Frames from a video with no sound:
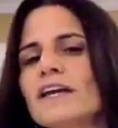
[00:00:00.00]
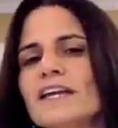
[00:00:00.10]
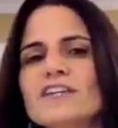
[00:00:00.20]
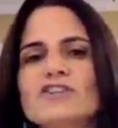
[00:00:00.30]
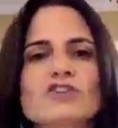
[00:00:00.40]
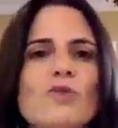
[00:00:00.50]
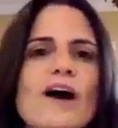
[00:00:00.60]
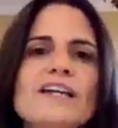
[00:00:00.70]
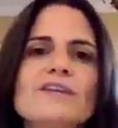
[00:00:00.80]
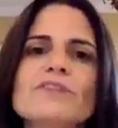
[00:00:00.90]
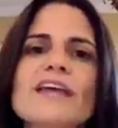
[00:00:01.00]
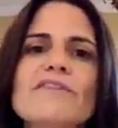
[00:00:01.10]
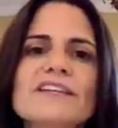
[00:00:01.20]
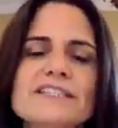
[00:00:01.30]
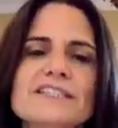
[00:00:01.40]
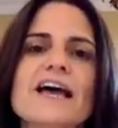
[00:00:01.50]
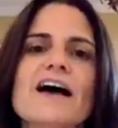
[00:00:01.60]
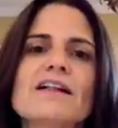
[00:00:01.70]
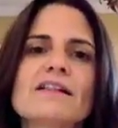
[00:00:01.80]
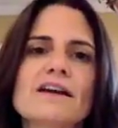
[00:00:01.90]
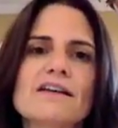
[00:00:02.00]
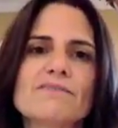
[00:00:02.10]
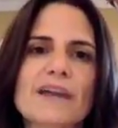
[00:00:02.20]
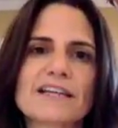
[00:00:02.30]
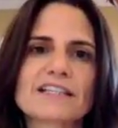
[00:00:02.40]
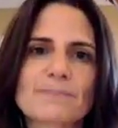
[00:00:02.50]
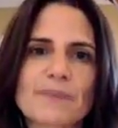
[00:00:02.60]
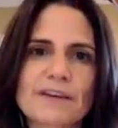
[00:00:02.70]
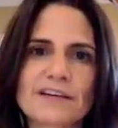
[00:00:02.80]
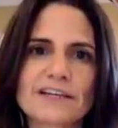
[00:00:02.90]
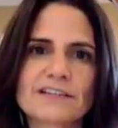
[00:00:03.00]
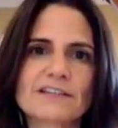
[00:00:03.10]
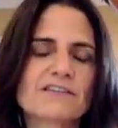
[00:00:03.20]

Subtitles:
intertwined with every cell of my experience,